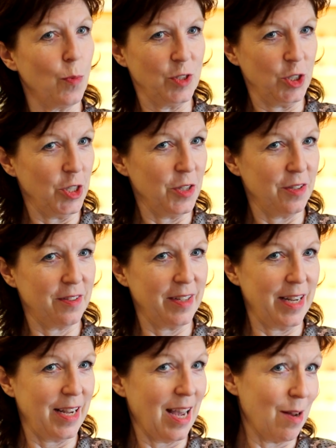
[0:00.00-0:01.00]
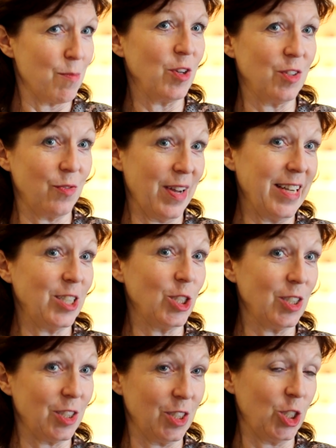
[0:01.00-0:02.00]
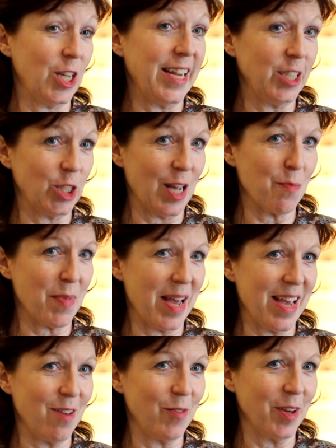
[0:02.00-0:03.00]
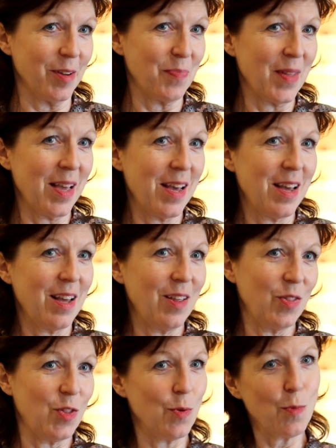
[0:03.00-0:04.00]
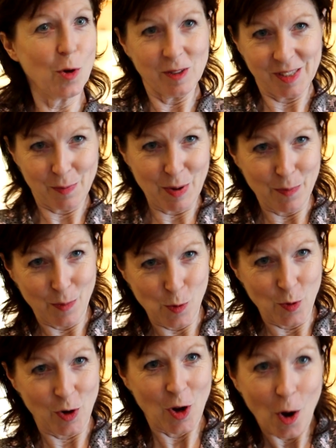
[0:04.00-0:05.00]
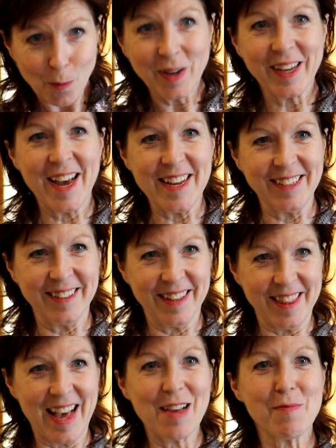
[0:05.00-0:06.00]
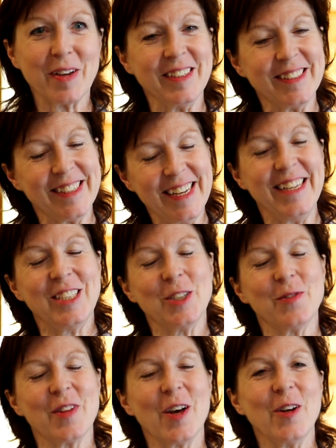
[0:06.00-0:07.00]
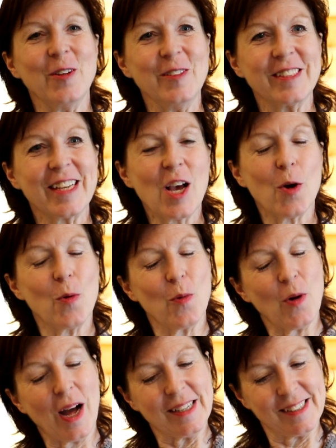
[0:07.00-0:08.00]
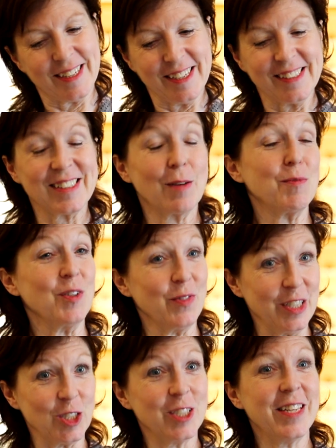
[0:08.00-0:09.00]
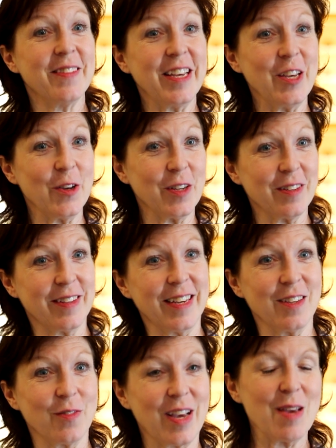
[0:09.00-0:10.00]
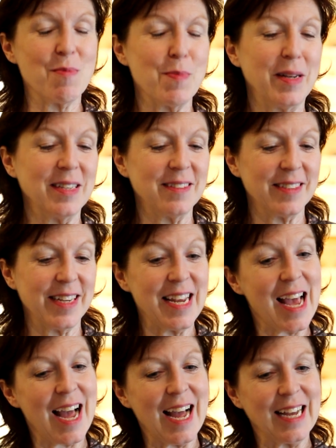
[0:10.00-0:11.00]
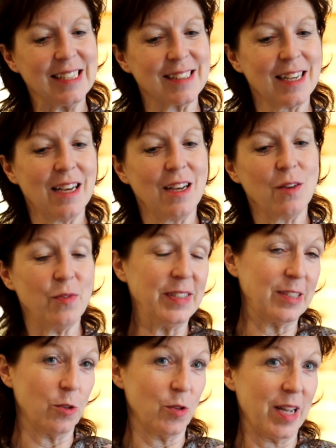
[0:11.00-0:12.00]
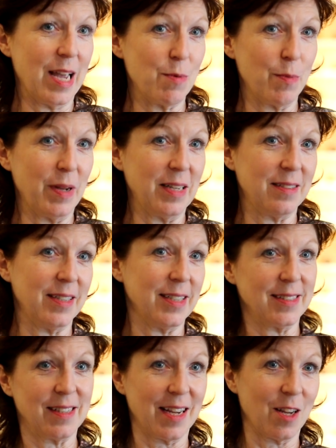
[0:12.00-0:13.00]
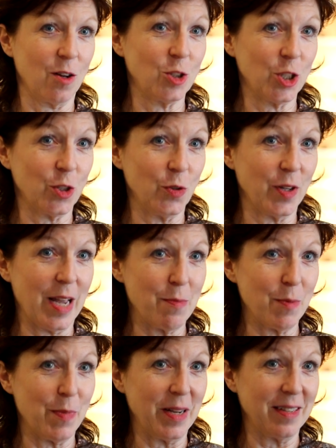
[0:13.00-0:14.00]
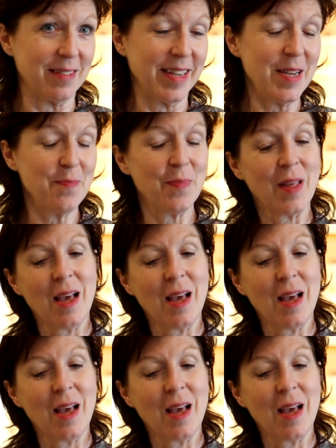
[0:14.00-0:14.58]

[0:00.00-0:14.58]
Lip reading: opportunity and motivation to change that behaviour? The model's a bit more complicated than that because each of those has a subdivision in that you can think of capability as physical capability and psychological capability,